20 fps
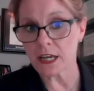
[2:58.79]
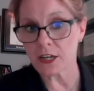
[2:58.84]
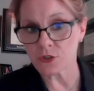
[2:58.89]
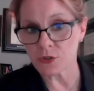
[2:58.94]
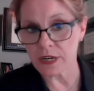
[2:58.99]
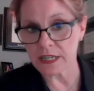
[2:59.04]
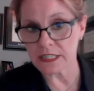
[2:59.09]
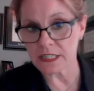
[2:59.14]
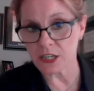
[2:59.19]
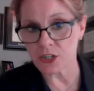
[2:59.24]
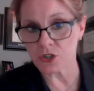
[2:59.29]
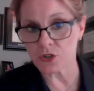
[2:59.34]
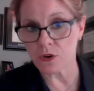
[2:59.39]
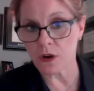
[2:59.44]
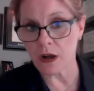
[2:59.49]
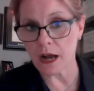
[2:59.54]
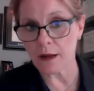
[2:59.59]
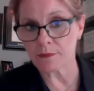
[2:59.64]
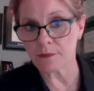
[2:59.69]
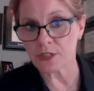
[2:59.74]
a transitional
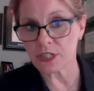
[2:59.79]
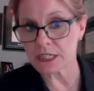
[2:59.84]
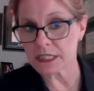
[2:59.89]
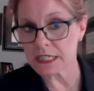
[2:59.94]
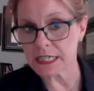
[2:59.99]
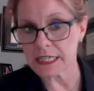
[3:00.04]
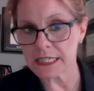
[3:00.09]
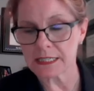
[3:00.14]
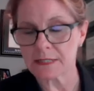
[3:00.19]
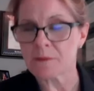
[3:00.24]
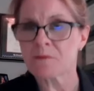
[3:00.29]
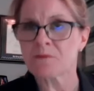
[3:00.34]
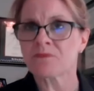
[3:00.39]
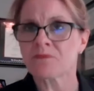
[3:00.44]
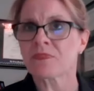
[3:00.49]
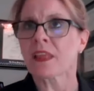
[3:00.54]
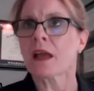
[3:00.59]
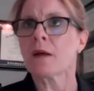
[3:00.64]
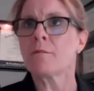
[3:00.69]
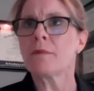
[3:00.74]
object is.
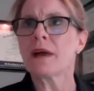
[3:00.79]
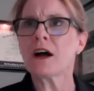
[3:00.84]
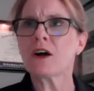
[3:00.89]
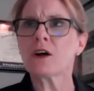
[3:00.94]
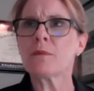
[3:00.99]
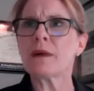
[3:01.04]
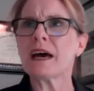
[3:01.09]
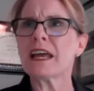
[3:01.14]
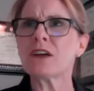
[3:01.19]
Malcolm,